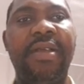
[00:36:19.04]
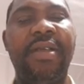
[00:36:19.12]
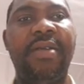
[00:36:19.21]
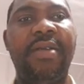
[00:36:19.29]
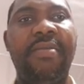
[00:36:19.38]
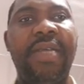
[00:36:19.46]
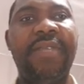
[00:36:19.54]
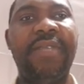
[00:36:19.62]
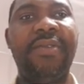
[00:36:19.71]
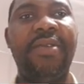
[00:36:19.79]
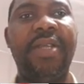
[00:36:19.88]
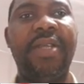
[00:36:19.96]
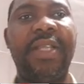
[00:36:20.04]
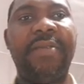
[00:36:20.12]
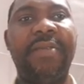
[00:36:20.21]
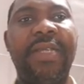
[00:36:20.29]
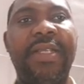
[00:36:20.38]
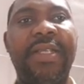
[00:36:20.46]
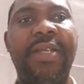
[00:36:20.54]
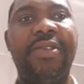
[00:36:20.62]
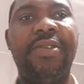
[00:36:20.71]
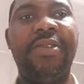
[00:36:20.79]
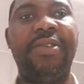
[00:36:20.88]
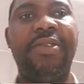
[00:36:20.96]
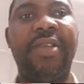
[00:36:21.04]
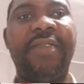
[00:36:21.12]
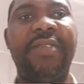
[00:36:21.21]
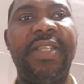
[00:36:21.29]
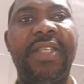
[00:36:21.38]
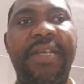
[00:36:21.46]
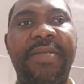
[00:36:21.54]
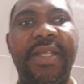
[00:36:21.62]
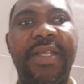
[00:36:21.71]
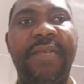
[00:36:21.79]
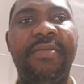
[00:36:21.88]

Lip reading: Mass flow rate times acceleration due to gravity times time.